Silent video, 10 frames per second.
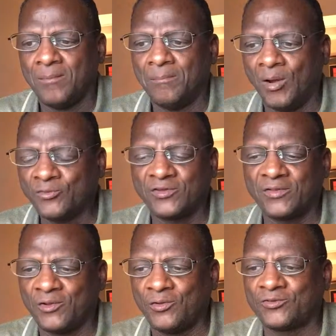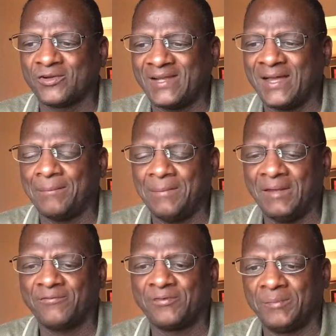Most of those are not
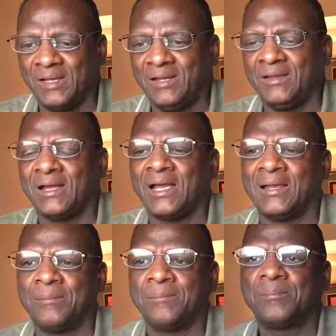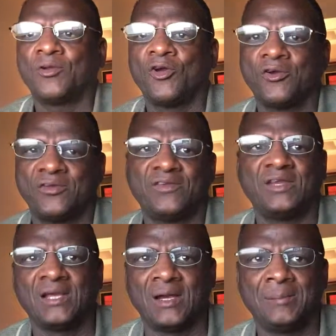meant for me. I am courtesy
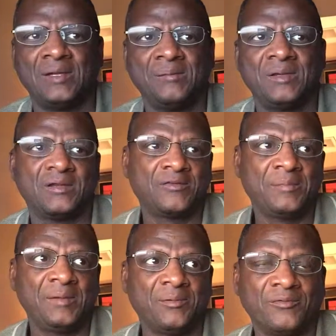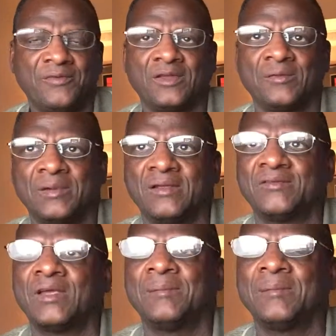copied because people figure
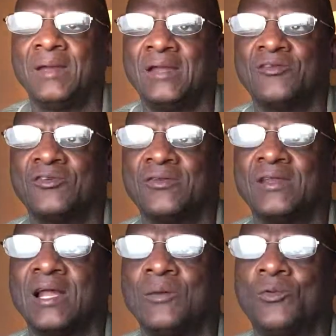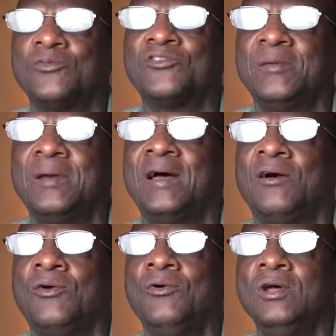because I'm the manager that I will
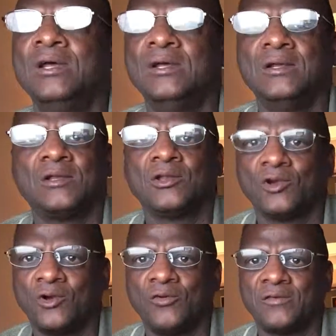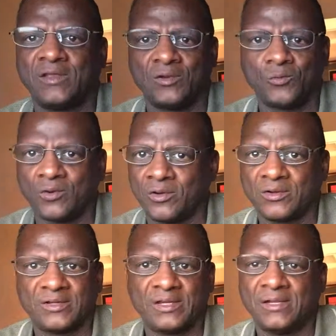somehow look over their
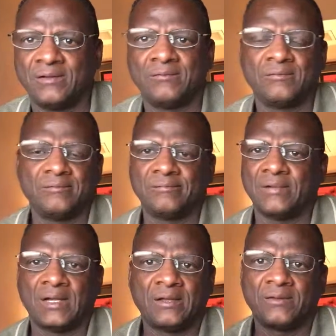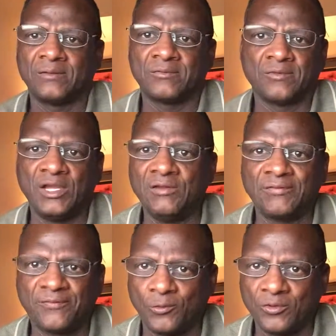work and either
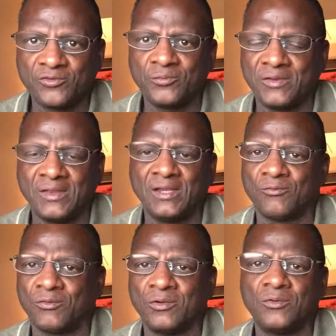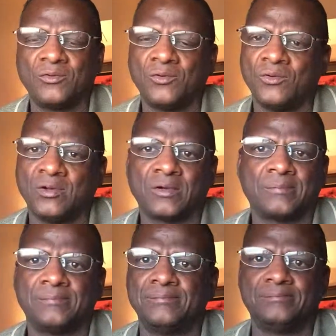reinforce what they wrote or
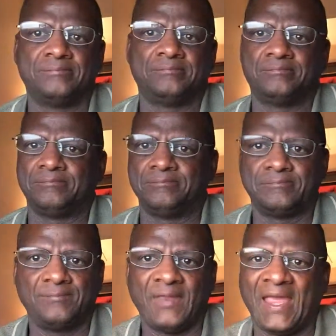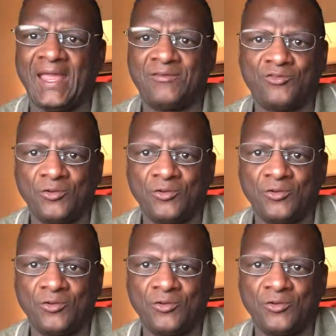add